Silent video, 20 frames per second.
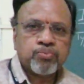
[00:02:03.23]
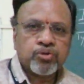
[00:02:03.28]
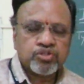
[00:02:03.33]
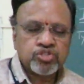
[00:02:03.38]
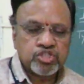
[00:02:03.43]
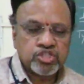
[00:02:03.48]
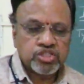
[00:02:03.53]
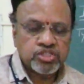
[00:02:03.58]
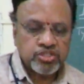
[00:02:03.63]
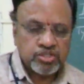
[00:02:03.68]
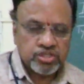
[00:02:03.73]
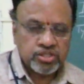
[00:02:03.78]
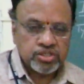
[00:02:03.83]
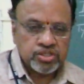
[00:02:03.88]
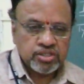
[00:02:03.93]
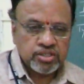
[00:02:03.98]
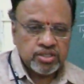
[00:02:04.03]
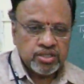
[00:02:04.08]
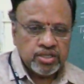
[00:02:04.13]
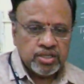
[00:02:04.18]

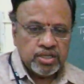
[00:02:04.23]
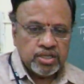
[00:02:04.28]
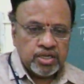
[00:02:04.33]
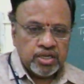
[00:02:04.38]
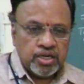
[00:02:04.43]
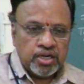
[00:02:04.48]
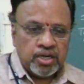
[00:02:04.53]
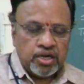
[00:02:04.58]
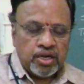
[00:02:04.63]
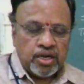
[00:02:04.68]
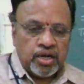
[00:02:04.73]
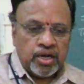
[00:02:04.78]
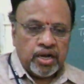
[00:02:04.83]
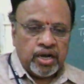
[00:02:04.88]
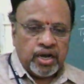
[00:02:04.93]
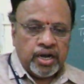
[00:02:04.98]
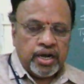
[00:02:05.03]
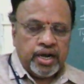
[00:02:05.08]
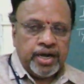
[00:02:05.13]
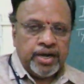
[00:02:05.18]
projections.
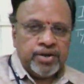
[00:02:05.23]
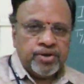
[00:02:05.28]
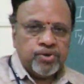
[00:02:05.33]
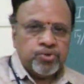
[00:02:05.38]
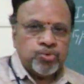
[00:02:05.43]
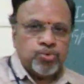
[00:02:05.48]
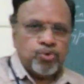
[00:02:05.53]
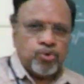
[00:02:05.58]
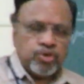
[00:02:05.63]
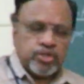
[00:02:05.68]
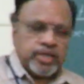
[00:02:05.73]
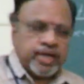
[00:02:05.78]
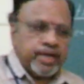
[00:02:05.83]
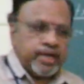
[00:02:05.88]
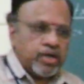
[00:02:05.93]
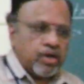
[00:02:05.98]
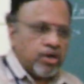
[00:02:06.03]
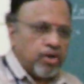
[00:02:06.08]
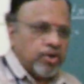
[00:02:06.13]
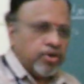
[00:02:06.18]
And you know
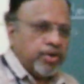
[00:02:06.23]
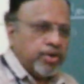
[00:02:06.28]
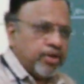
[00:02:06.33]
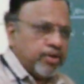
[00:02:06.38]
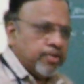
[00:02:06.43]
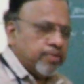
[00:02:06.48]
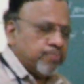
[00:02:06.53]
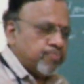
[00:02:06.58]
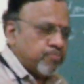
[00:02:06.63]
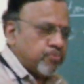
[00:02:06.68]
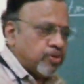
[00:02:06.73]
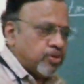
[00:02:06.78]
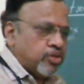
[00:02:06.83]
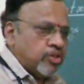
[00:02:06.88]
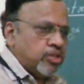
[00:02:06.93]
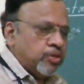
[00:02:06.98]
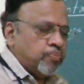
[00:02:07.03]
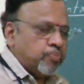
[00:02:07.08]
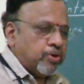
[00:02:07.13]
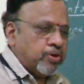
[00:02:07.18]
that already
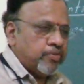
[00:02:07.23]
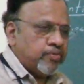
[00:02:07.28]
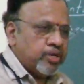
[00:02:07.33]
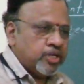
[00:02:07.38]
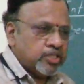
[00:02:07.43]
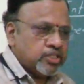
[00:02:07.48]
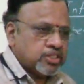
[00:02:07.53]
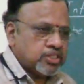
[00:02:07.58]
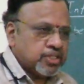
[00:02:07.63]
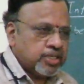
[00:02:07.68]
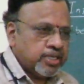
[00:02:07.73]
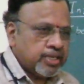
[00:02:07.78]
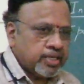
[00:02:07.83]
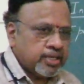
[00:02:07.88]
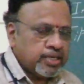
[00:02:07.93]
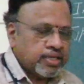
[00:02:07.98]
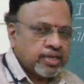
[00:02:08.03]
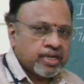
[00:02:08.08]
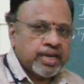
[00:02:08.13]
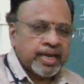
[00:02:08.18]
in the previous
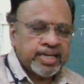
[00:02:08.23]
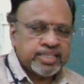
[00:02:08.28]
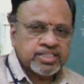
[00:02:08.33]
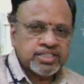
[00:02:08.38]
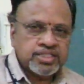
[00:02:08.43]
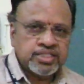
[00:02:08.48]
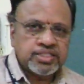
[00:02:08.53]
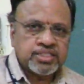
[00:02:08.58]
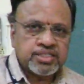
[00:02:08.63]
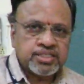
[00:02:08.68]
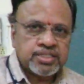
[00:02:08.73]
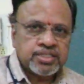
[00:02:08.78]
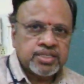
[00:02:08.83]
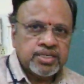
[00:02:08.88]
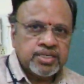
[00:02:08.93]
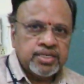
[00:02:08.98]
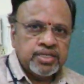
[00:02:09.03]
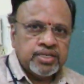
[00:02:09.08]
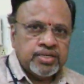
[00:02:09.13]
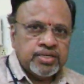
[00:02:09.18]
classes,
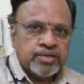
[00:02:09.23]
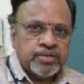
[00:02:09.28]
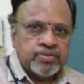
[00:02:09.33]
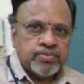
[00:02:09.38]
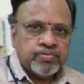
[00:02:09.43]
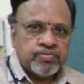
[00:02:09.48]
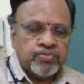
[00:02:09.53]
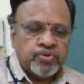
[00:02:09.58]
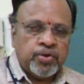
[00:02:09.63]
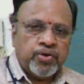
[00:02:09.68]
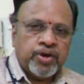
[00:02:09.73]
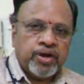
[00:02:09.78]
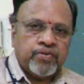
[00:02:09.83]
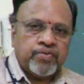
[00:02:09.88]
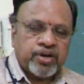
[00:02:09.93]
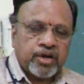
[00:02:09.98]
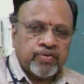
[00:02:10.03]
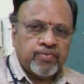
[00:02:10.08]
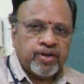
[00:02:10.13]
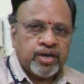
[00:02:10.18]
we would
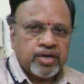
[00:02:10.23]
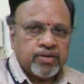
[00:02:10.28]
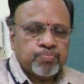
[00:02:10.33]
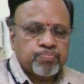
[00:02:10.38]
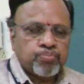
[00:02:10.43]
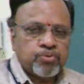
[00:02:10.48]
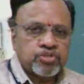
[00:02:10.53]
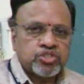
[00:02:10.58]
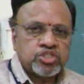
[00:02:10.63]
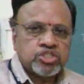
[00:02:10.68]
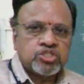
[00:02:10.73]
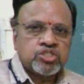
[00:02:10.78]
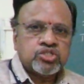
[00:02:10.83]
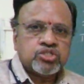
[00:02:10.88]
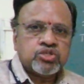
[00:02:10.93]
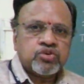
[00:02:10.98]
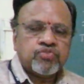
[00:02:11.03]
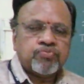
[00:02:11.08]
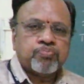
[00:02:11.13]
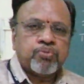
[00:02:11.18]
have covered
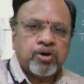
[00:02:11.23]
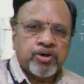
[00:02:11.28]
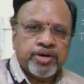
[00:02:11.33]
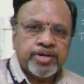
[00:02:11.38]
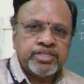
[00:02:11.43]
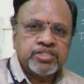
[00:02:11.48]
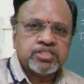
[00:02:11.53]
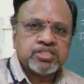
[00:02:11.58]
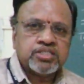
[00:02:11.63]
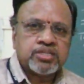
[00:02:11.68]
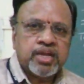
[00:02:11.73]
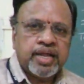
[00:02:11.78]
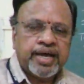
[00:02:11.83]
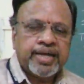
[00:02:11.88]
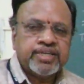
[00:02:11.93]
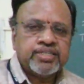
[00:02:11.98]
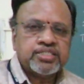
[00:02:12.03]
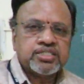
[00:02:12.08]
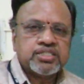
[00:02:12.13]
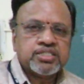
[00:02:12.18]
projections of points,
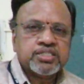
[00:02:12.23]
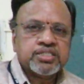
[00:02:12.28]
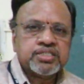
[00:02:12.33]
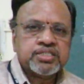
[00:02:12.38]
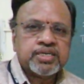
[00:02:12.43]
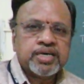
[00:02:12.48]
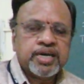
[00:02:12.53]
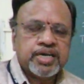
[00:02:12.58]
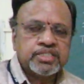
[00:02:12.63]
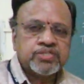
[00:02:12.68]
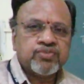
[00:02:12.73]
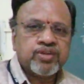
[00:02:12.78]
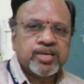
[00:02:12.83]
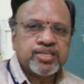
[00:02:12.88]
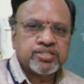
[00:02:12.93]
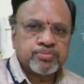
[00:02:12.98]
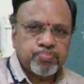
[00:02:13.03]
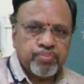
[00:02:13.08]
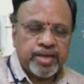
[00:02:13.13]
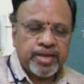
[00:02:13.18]
lines, as well
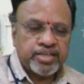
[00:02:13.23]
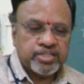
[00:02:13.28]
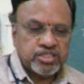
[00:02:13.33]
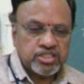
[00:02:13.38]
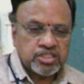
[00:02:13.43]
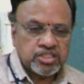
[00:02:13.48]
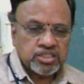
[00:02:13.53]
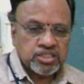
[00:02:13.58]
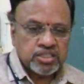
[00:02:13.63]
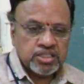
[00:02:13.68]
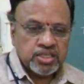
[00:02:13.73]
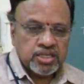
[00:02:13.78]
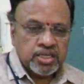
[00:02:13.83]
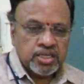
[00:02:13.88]
as planes.